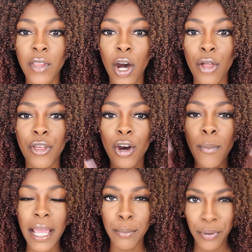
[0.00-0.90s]
although
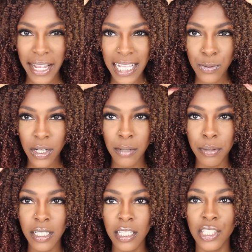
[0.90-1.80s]
my braids were
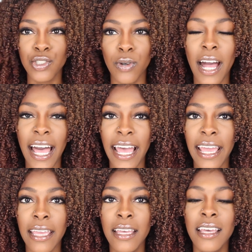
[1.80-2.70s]
completely
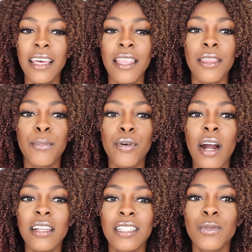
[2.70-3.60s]
dry, the
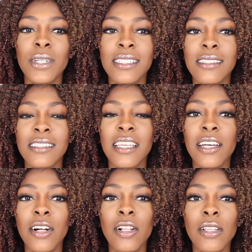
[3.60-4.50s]
product was
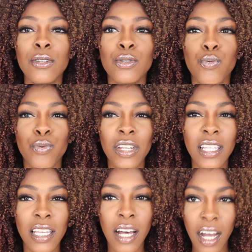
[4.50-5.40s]
still
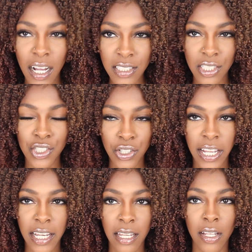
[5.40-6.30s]
really
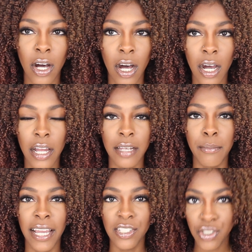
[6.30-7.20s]
concentrated on
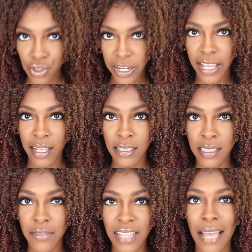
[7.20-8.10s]
my
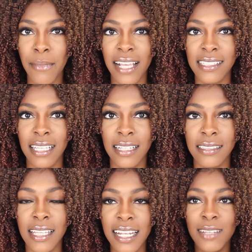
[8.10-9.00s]
strands, if that makes
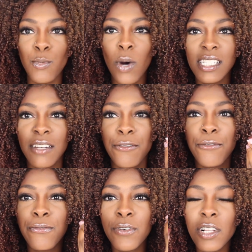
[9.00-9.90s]
sense. And it wasn't
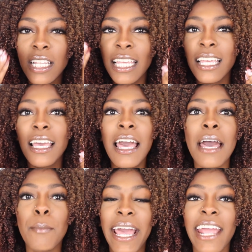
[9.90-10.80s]
fully,
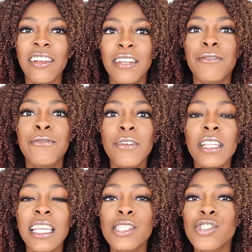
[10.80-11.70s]
my hair didn't
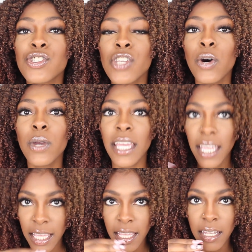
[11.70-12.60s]
fully soak
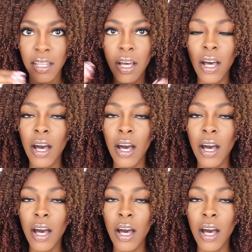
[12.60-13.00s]
in